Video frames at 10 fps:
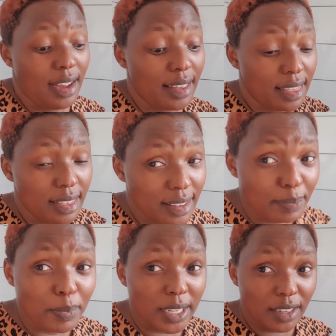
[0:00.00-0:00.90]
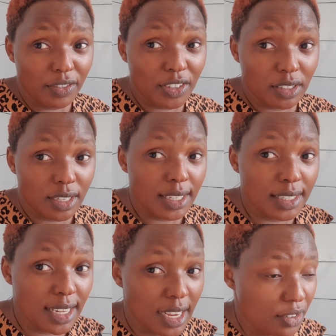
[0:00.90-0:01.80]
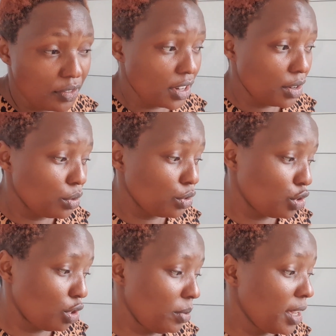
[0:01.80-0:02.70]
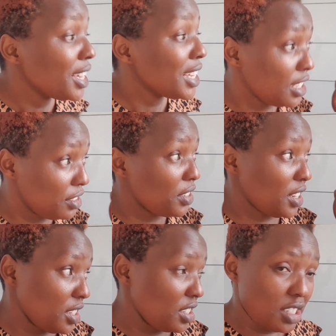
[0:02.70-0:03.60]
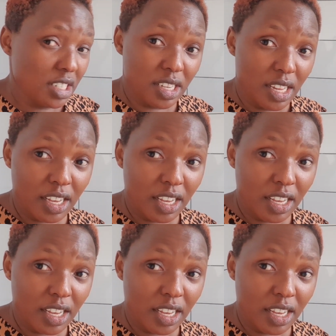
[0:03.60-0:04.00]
I believe he's done a very good job. He's very neat.